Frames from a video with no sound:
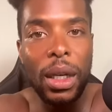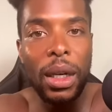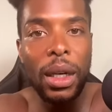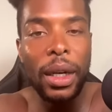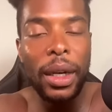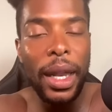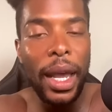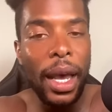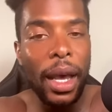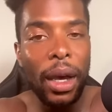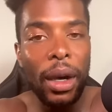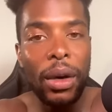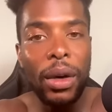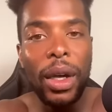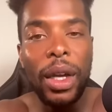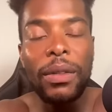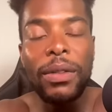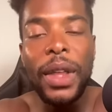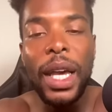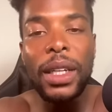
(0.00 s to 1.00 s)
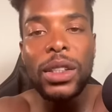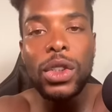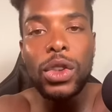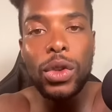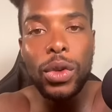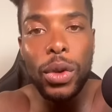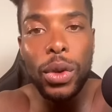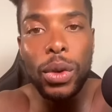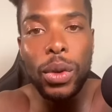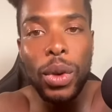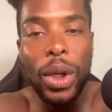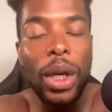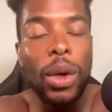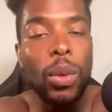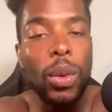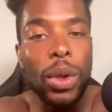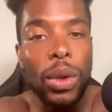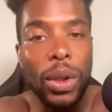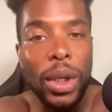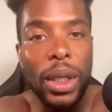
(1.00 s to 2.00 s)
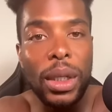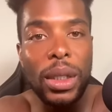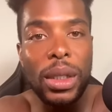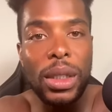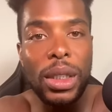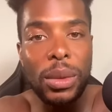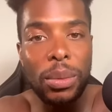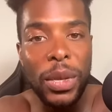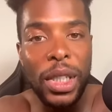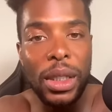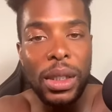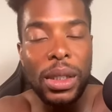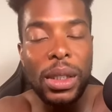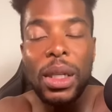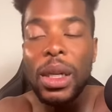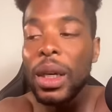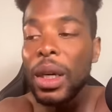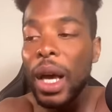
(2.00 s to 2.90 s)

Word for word: Now, if that's true, it will get dismissed.